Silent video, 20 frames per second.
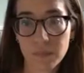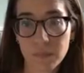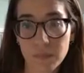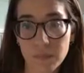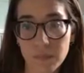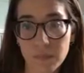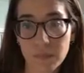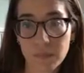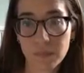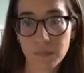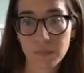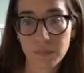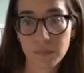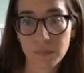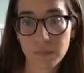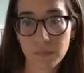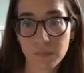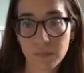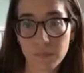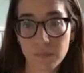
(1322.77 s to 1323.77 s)

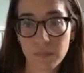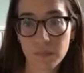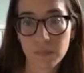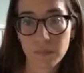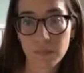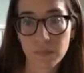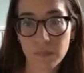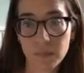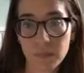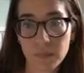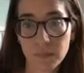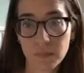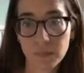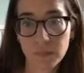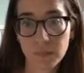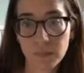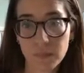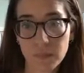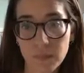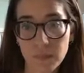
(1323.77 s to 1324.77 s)

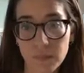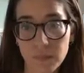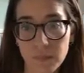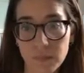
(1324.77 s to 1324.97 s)
(silent)